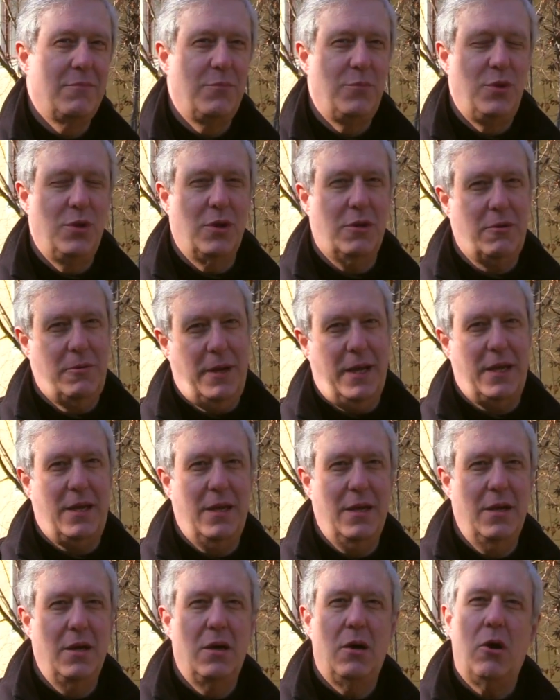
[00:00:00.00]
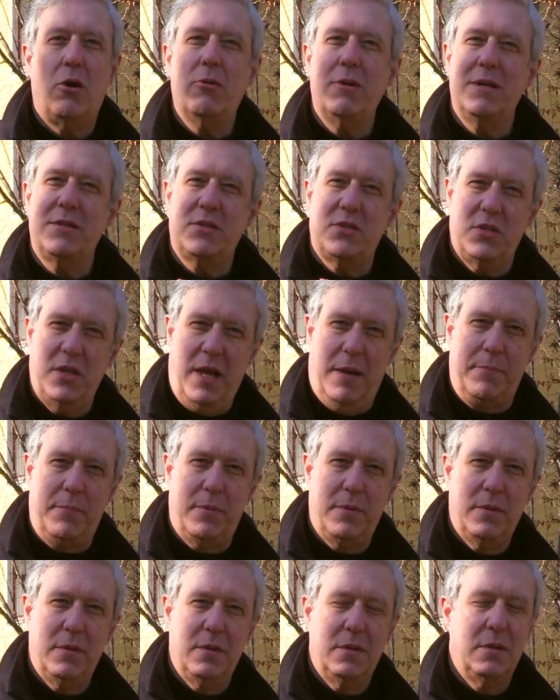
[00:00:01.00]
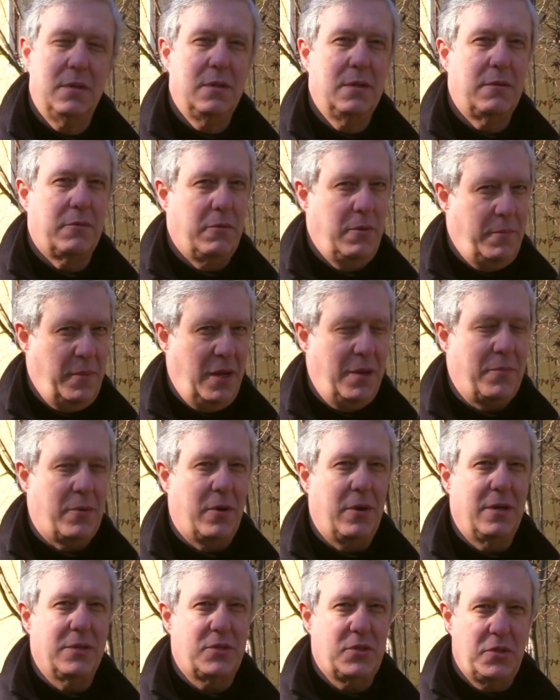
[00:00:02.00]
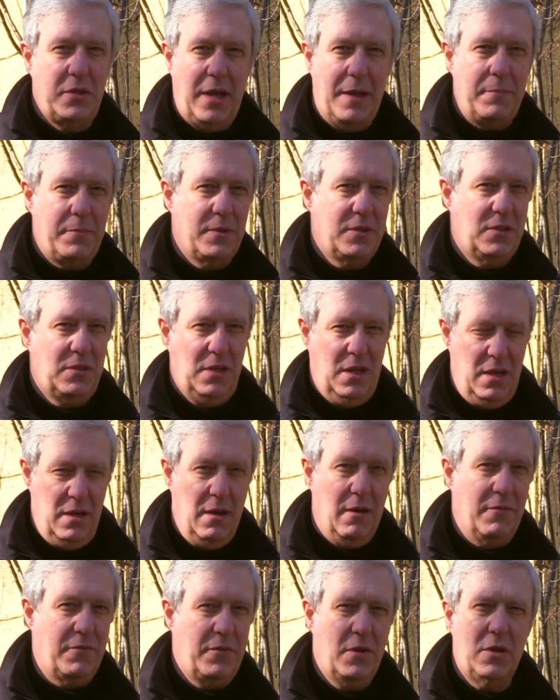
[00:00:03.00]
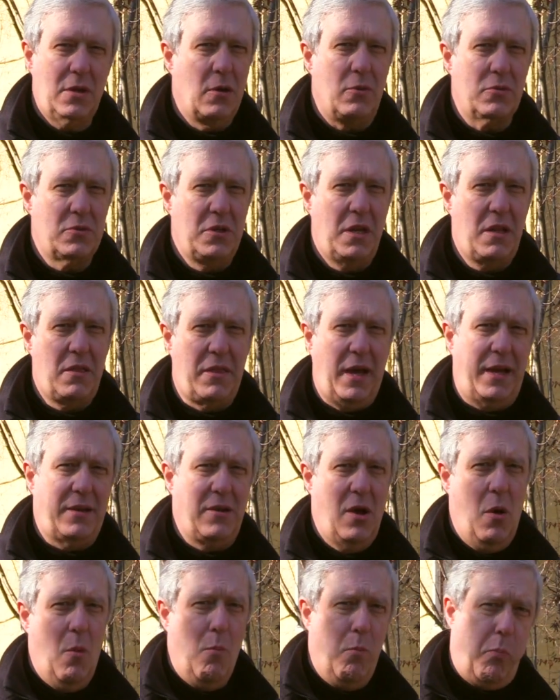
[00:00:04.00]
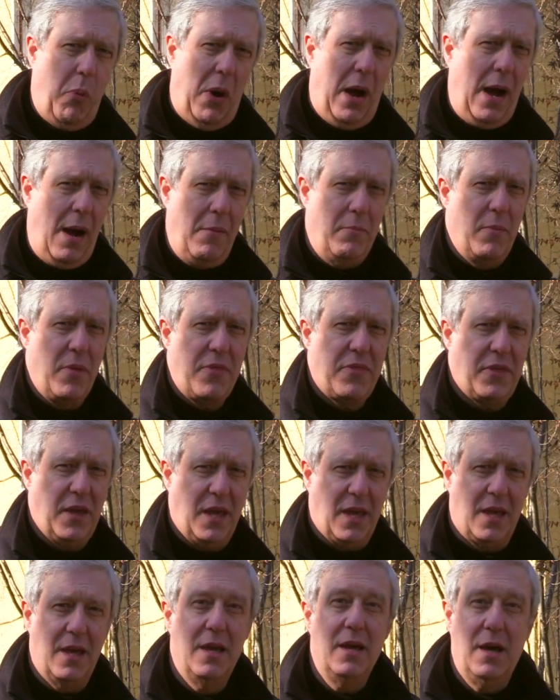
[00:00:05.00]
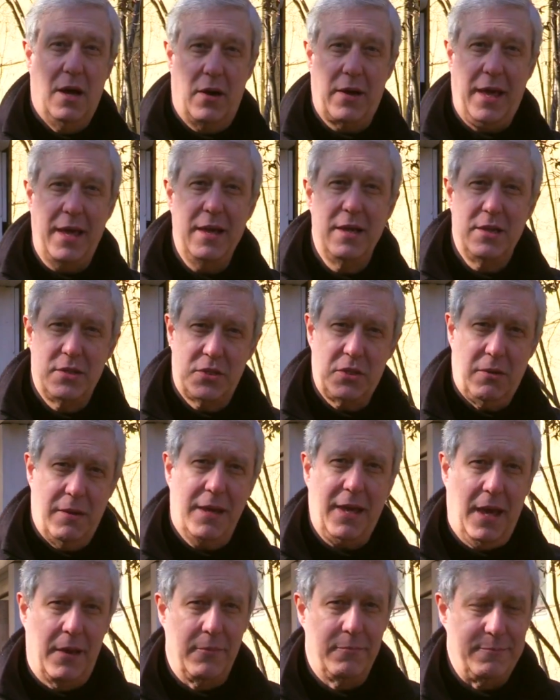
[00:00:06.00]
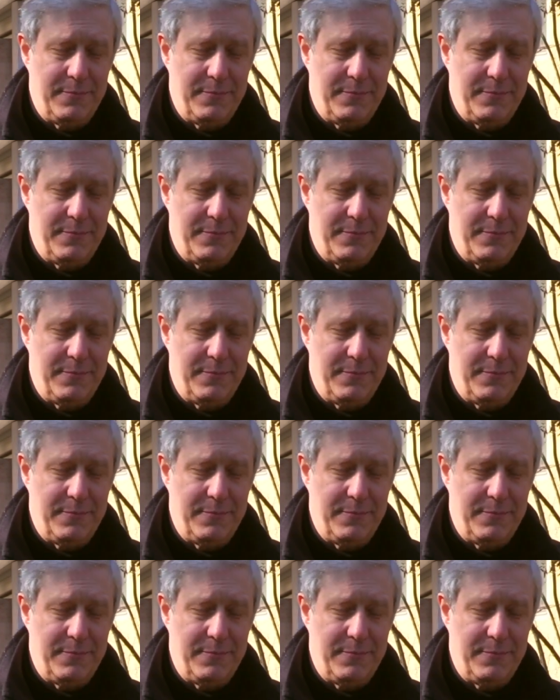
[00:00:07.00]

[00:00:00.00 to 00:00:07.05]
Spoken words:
your crack. Or a snap. Remember, a snap is enough. You don't need that BOOM thing, okay? So again,